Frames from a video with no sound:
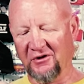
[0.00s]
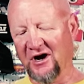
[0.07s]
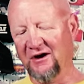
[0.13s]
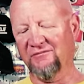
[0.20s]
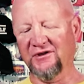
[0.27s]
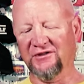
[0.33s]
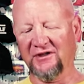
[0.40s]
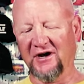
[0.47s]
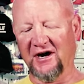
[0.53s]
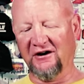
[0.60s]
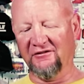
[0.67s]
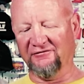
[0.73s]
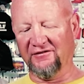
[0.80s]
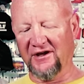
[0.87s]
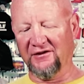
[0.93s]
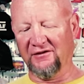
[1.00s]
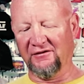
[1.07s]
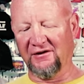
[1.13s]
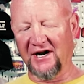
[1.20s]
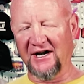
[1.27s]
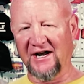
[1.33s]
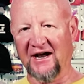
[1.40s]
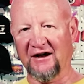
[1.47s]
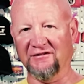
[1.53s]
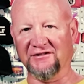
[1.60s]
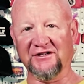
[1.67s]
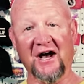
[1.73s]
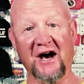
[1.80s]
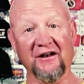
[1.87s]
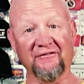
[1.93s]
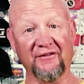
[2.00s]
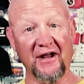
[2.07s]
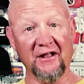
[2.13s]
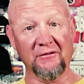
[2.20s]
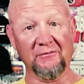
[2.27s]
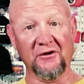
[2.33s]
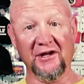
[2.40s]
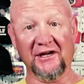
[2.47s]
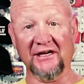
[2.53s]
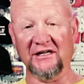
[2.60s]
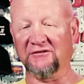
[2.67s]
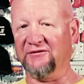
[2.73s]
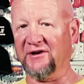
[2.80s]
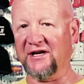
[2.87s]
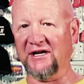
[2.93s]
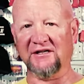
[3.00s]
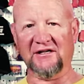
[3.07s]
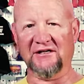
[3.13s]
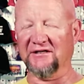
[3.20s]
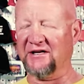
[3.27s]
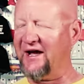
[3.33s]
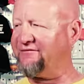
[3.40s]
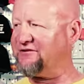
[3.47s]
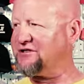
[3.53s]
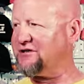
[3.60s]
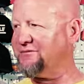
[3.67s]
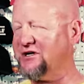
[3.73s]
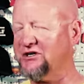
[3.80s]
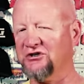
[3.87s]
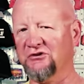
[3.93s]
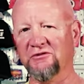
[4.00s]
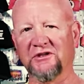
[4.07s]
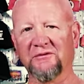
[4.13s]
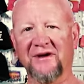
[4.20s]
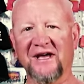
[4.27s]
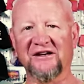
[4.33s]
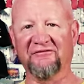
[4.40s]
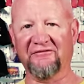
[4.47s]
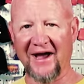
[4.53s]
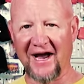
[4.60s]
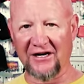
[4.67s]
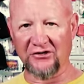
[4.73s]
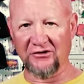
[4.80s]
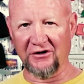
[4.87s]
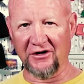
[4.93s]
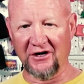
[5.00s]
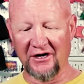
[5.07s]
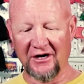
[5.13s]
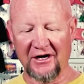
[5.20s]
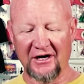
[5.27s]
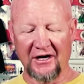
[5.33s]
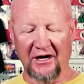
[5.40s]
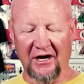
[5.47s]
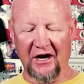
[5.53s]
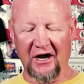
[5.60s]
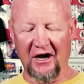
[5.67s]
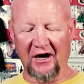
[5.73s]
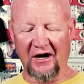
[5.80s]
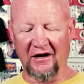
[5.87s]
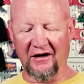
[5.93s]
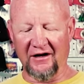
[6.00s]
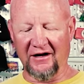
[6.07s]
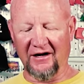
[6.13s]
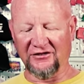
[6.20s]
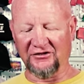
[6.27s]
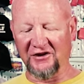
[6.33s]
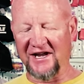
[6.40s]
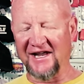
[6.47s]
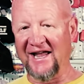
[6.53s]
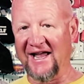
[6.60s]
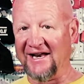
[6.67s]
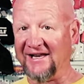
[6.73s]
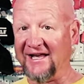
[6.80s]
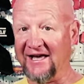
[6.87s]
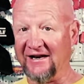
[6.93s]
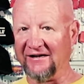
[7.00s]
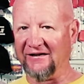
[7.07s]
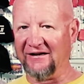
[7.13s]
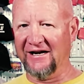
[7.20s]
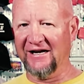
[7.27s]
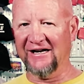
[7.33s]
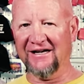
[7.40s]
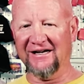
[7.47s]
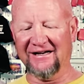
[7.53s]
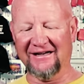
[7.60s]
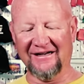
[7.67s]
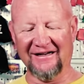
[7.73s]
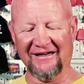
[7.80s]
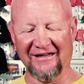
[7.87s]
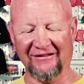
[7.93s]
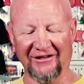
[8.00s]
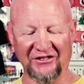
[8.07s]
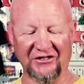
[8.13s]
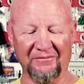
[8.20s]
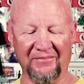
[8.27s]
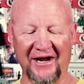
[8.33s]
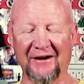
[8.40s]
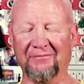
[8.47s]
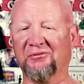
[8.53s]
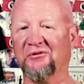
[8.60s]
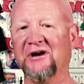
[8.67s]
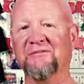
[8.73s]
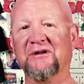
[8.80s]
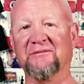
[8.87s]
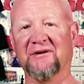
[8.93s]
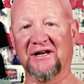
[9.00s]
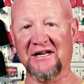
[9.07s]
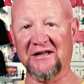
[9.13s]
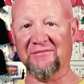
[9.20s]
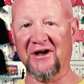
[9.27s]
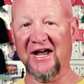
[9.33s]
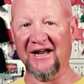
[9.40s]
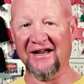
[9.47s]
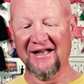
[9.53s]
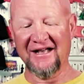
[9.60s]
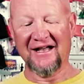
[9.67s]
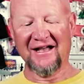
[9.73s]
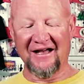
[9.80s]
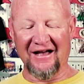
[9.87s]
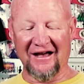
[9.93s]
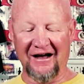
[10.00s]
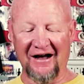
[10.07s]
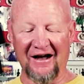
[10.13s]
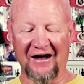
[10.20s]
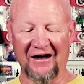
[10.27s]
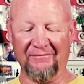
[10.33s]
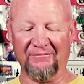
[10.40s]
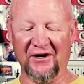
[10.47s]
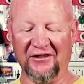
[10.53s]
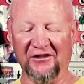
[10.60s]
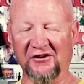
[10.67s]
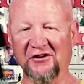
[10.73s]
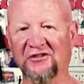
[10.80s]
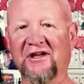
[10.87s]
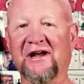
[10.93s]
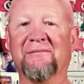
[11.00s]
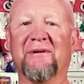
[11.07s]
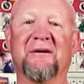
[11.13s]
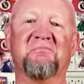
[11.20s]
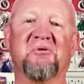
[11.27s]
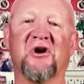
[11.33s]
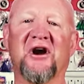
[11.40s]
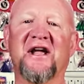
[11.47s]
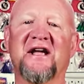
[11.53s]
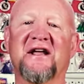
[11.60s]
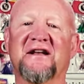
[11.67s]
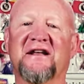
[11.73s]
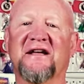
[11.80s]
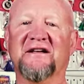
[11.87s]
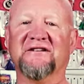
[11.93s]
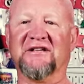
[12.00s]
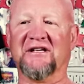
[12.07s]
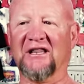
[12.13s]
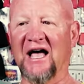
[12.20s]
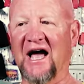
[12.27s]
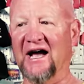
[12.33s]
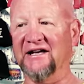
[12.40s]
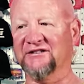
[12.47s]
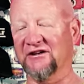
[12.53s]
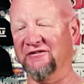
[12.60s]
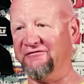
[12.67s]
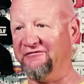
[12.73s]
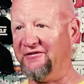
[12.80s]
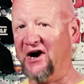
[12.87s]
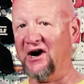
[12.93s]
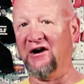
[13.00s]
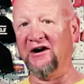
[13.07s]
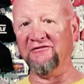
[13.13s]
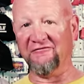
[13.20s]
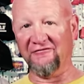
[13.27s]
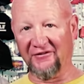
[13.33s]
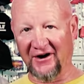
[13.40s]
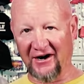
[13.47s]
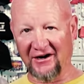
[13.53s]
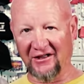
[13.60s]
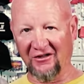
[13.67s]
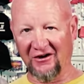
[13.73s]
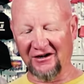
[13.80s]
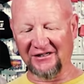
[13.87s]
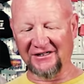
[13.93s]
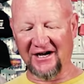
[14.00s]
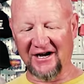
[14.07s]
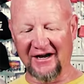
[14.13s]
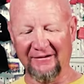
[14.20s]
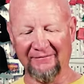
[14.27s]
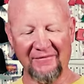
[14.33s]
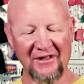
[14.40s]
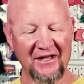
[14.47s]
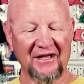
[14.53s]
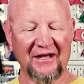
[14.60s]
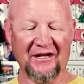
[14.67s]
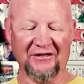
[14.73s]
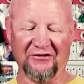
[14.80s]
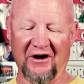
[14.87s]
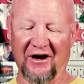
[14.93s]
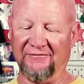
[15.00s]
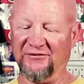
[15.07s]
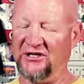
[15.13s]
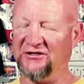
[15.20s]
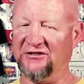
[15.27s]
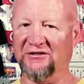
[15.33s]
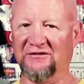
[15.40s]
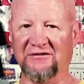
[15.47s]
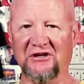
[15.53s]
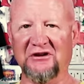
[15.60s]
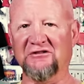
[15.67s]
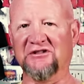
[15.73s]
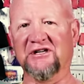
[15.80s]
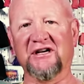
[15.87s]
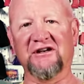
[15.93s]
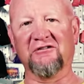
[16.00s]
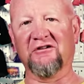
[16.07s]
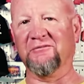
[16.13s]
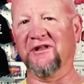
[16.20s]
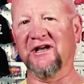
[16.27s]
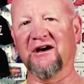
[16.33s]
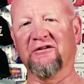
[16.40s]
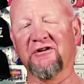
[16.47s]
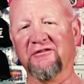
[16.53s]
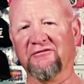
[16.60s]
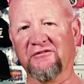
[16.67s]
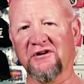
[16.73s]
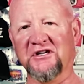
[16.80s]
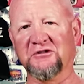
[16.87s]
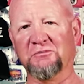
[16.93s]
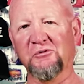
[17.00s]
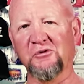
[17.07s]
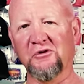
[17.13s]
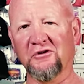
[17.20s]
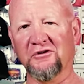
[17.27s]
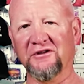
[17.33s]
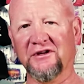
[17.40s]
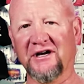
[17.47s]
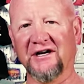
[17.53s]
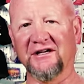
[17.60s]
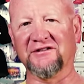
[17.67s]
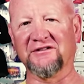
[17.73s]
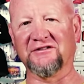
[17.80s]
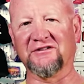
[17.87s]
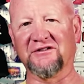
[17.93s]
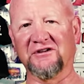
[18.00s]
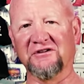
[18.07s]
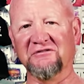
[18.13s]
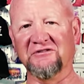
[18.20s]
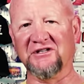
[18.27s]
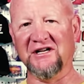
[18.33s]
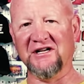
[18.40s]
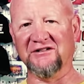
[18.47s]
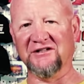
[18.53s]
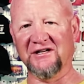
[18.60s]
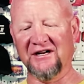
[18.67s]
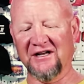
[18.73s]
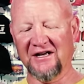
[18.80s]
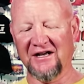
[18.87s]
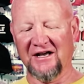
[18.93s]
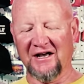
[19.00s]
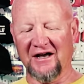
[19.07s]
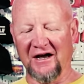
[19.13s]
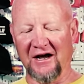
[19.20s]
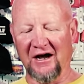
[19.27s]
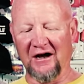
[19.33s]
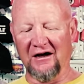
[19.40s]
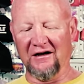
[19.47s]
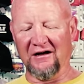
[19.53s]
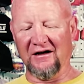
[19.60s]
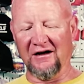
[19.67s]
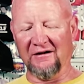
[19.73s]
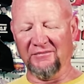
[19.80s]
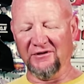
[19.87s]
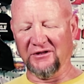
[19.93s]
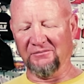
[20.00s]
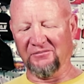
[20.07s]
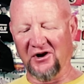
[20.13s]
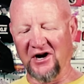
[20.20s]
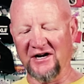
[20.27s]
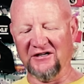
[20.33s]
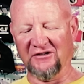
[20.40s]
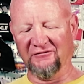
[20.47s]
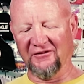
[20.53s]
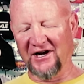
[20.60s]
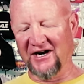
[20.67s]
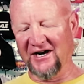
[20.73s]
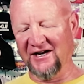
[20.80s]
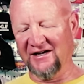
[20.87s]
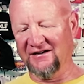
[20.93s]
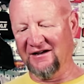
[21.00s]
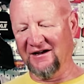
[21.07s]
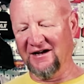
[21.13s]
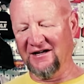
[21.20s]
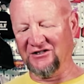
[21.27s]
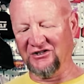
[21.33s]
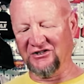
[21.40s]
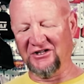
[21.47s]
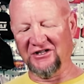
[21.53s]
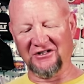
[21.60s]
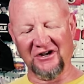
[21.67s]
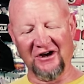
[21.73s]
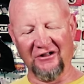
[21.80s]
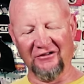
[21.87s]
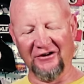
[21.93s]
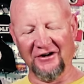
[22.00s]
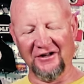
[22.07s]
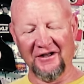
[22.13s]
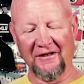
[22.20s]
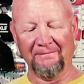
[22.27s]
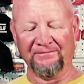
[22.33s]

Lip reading: problem with the iron feather right now, it's not available. I guess Phoenix is having some issue with the manufacturer, so you can't get it unless you pay a premium on eBay. But the good thing about braid is it lasts a very, very long time. So I'm just using it. Normally I would have re-spooled since it's a new season, but the braid is fine. It's just discolored.